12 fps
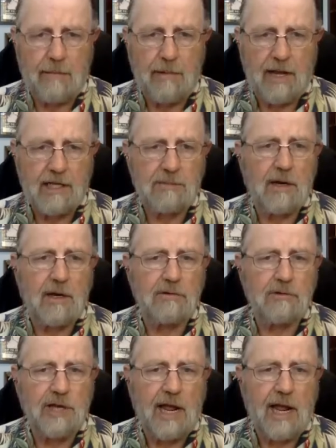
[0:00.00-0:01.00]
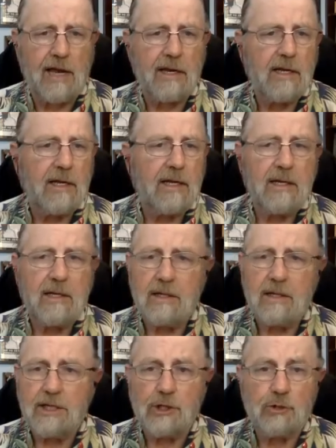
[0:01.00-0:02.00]
landmass, but understand,
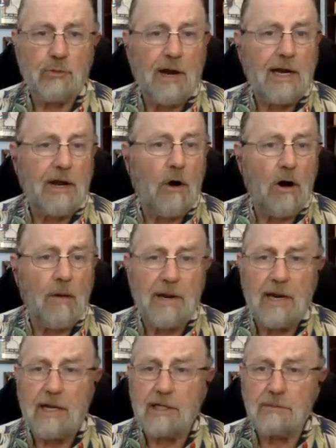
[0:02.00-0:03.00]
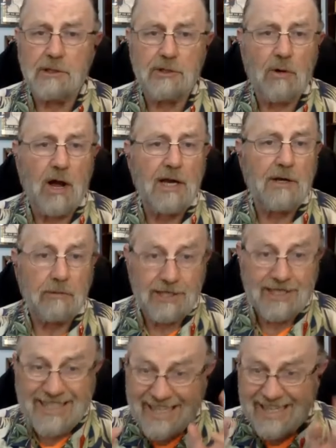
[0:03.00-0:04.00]
the Israeli army has been trying to
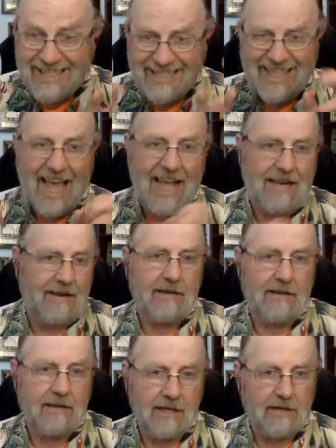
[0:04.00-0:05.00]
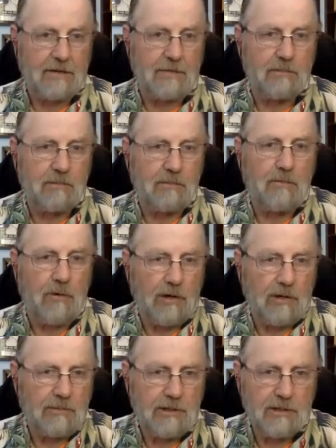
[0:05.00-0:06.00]
seize that little
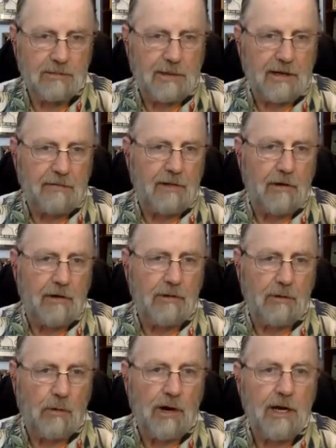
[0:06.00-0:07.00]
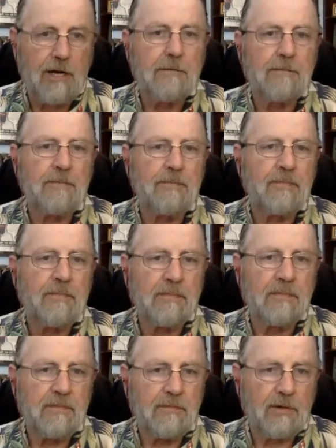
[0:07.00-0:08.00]
spit of territory
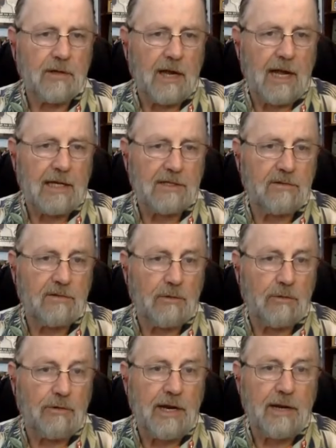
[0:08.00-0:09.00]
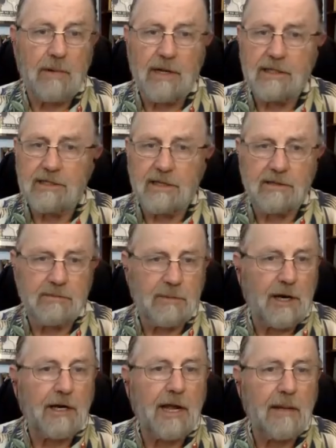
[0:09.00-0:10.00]
for the last 13 months and has
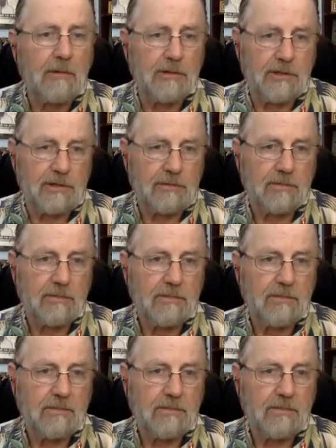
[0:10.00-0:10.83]
been unable to.